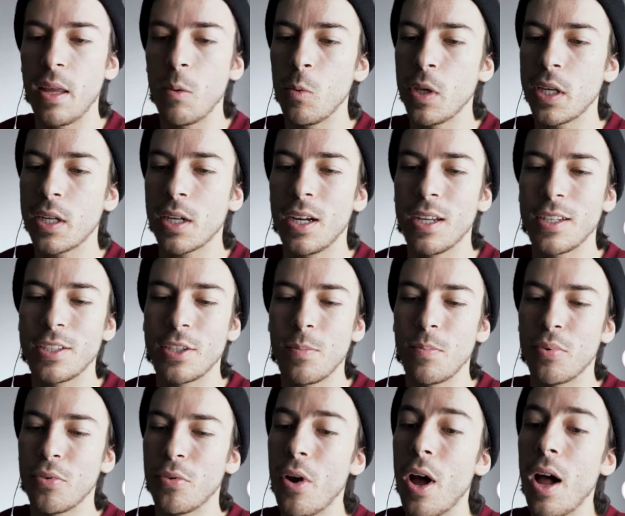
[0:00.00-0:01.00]
then we cut to
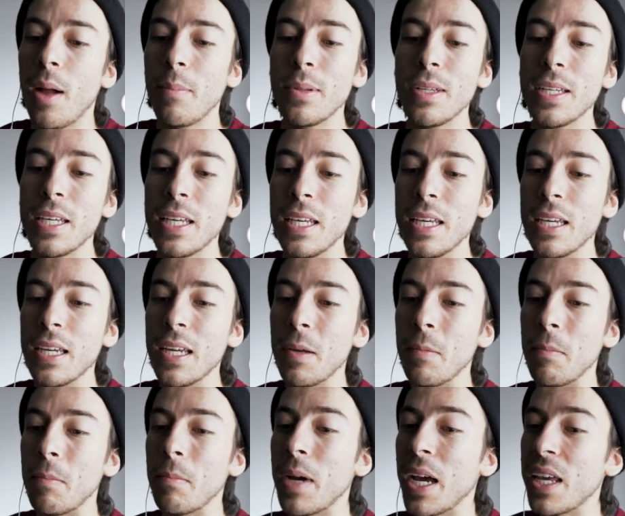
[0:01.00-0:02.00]
probably
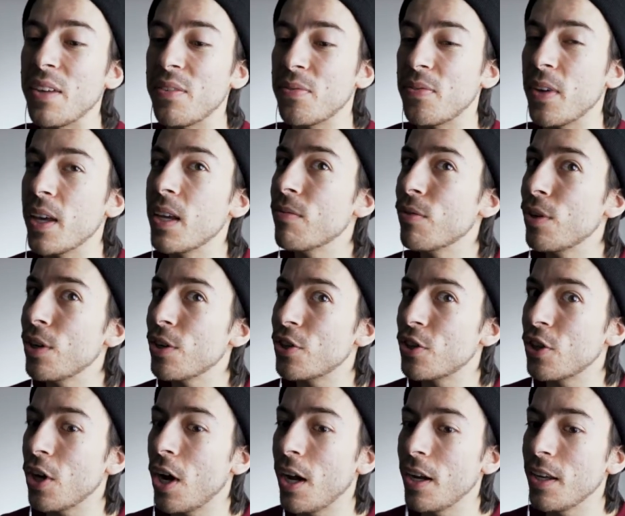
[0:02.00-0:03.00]
my favorite
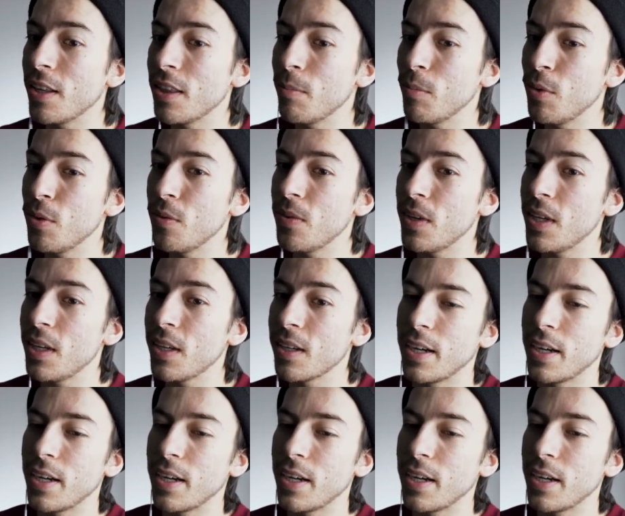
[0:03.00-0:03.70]
shot in the movie.